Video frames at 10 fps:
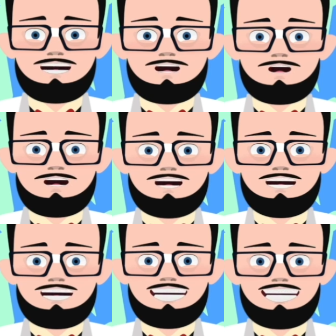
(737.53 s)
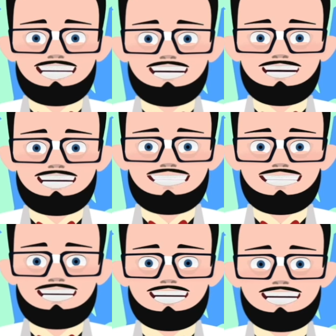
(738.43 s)
representation of how
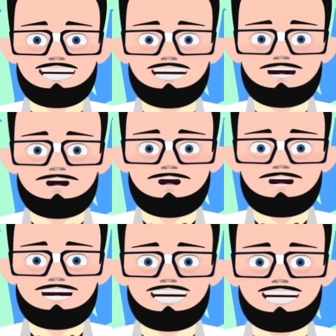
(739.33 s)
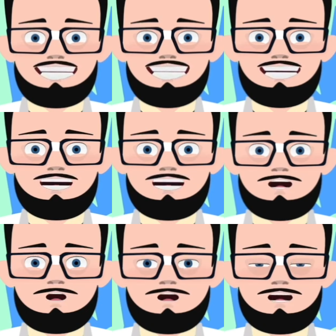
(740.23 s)
a differential works. I'm
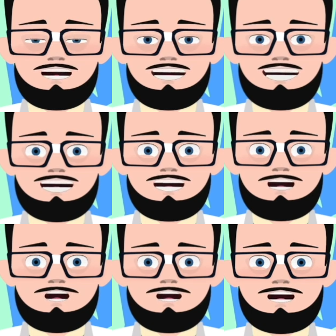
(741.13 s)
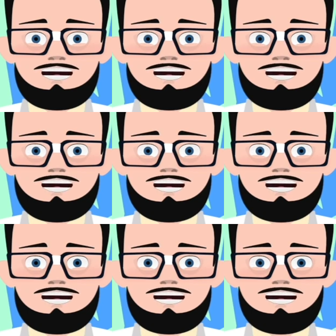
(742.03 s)
not going to show them in this